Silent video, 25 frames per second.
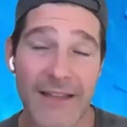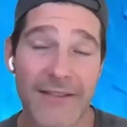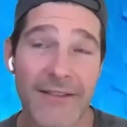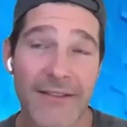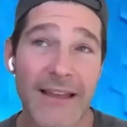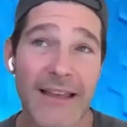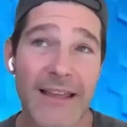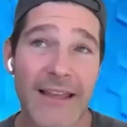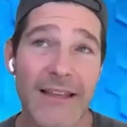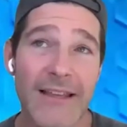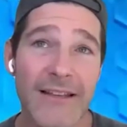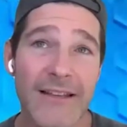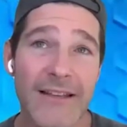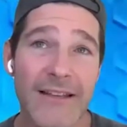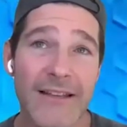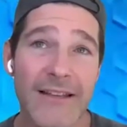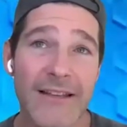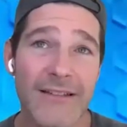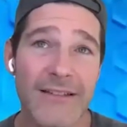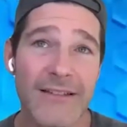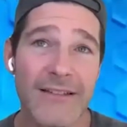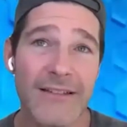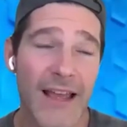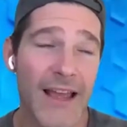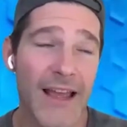is. I think
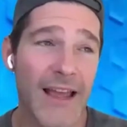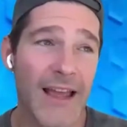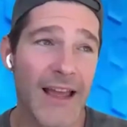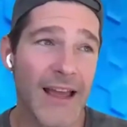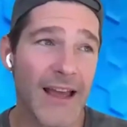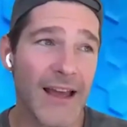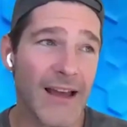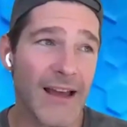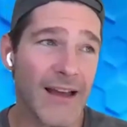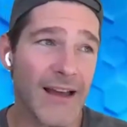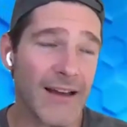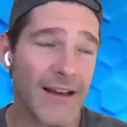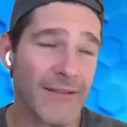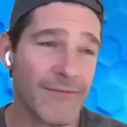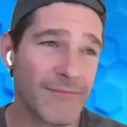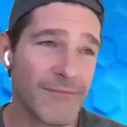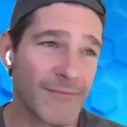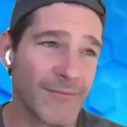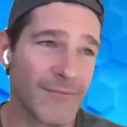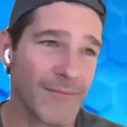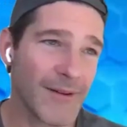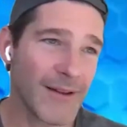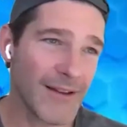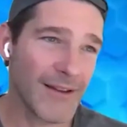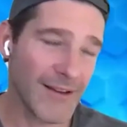he's
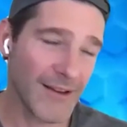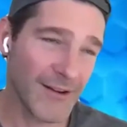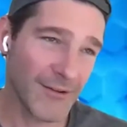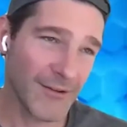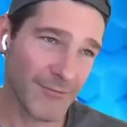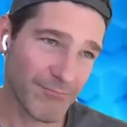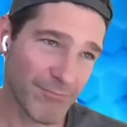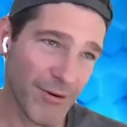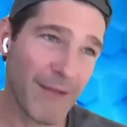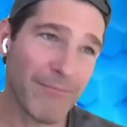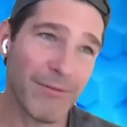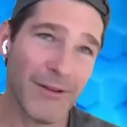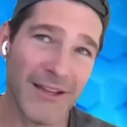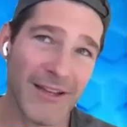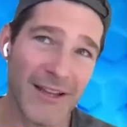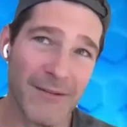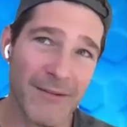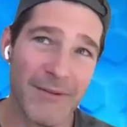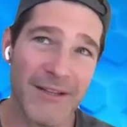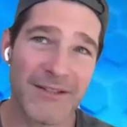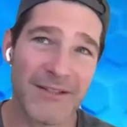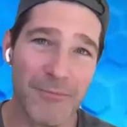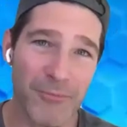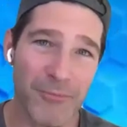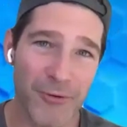probably
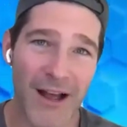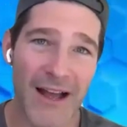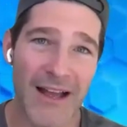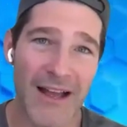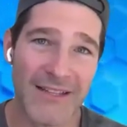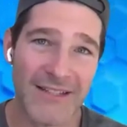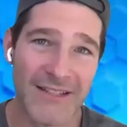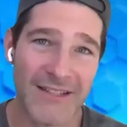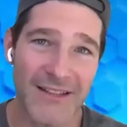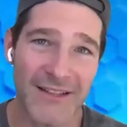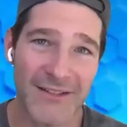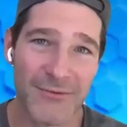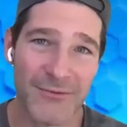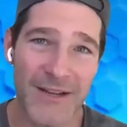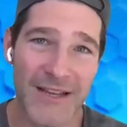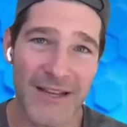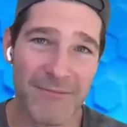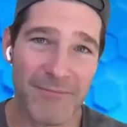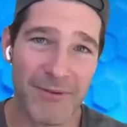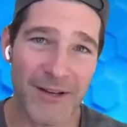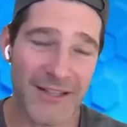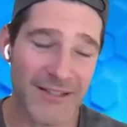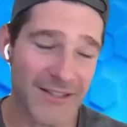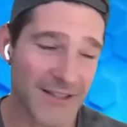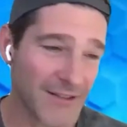going to be surprised this
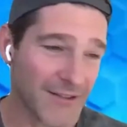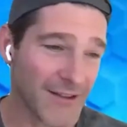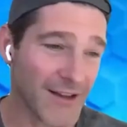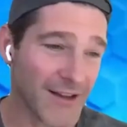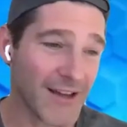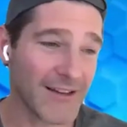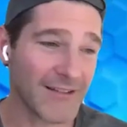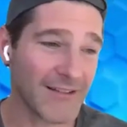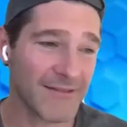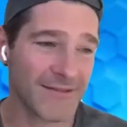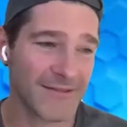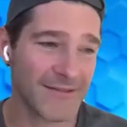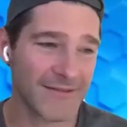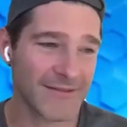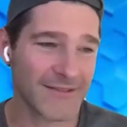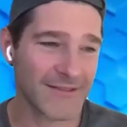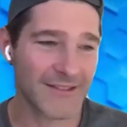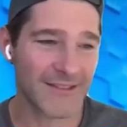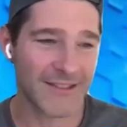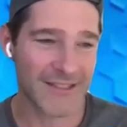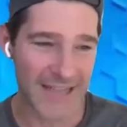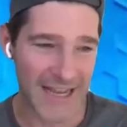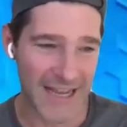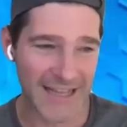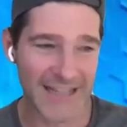week because he thought
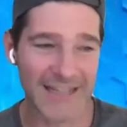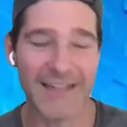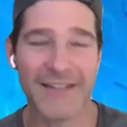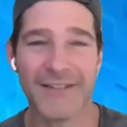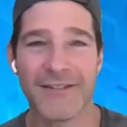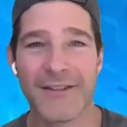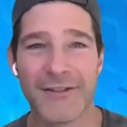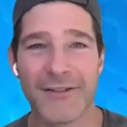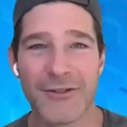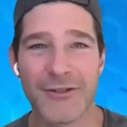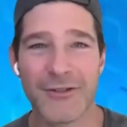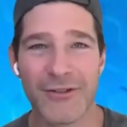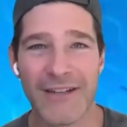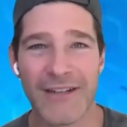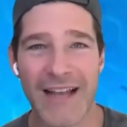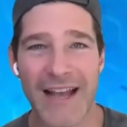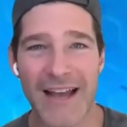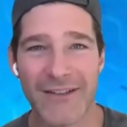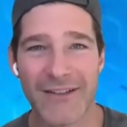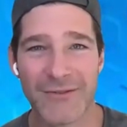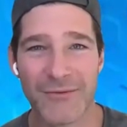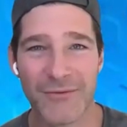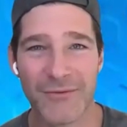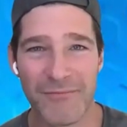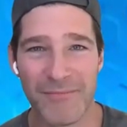second into the jury
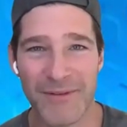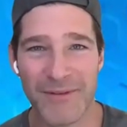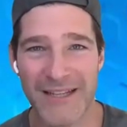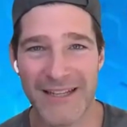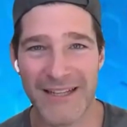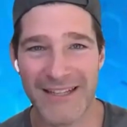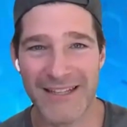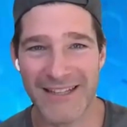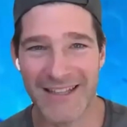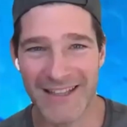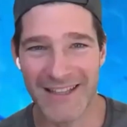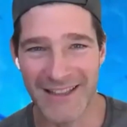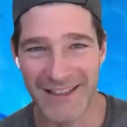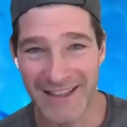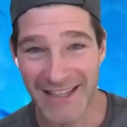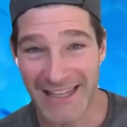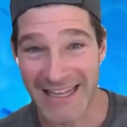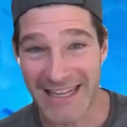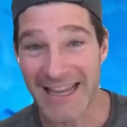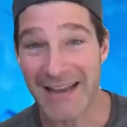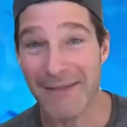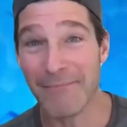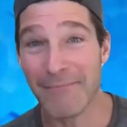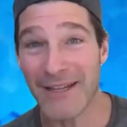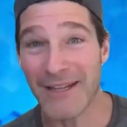house would be
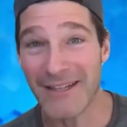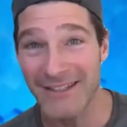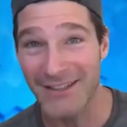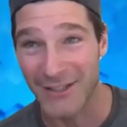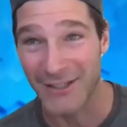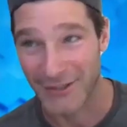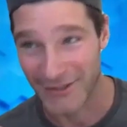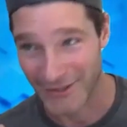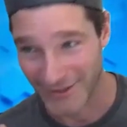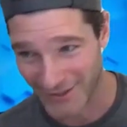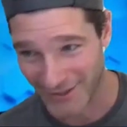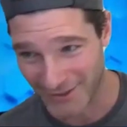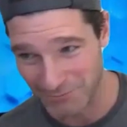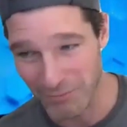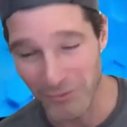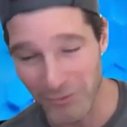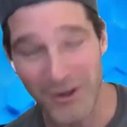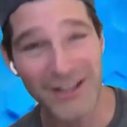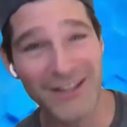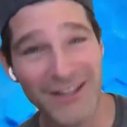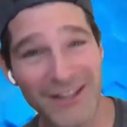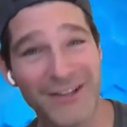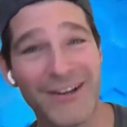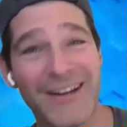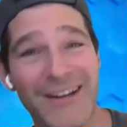Leah, but little
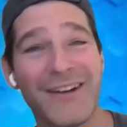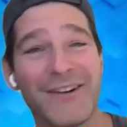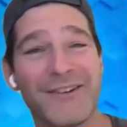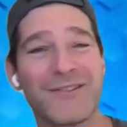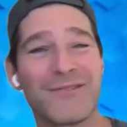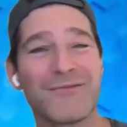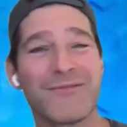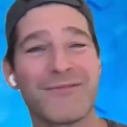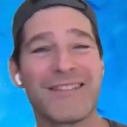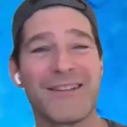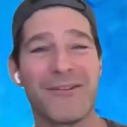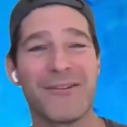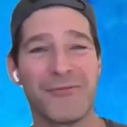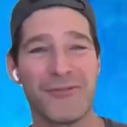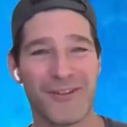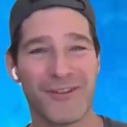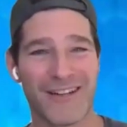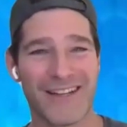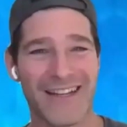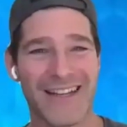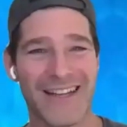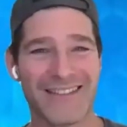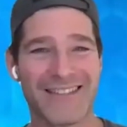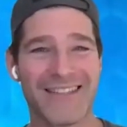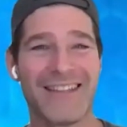spoiler here, as we said, we're
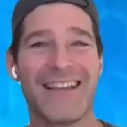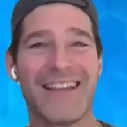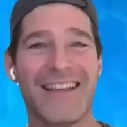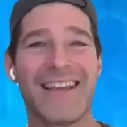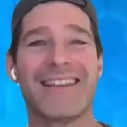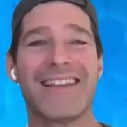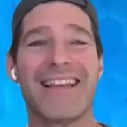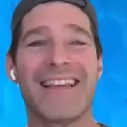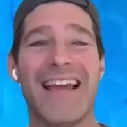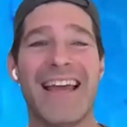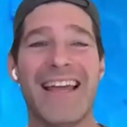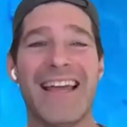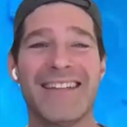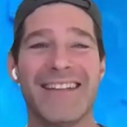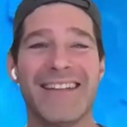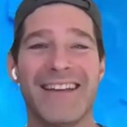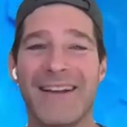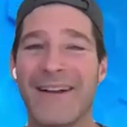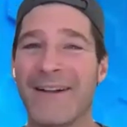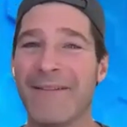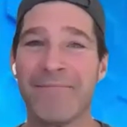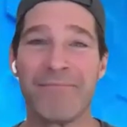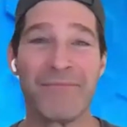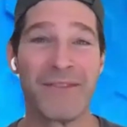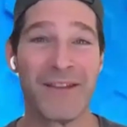going to get to at the end.
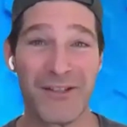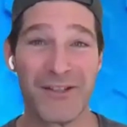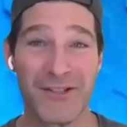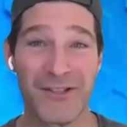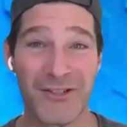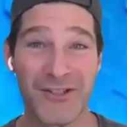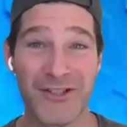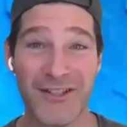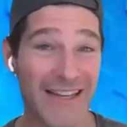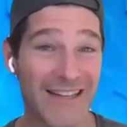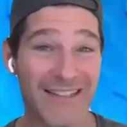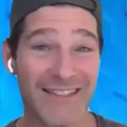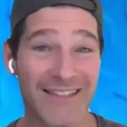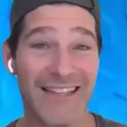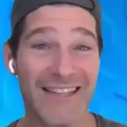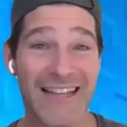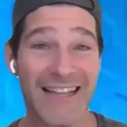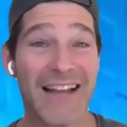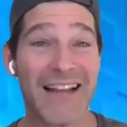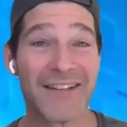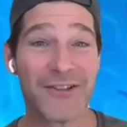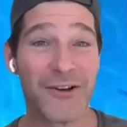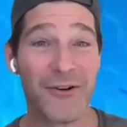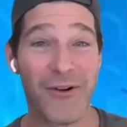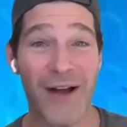She's
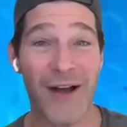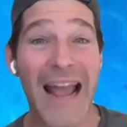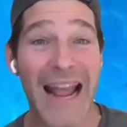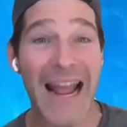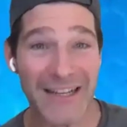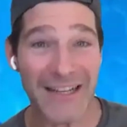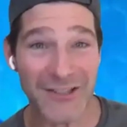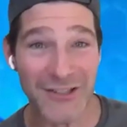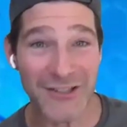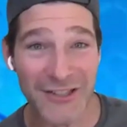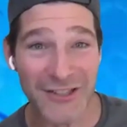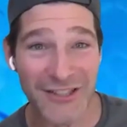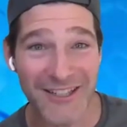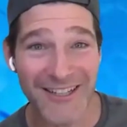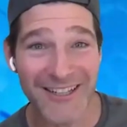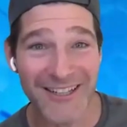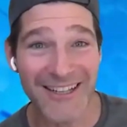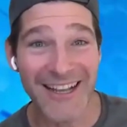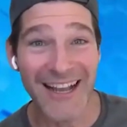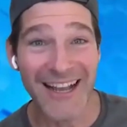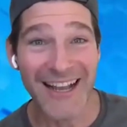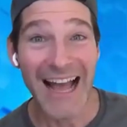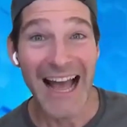the HOH.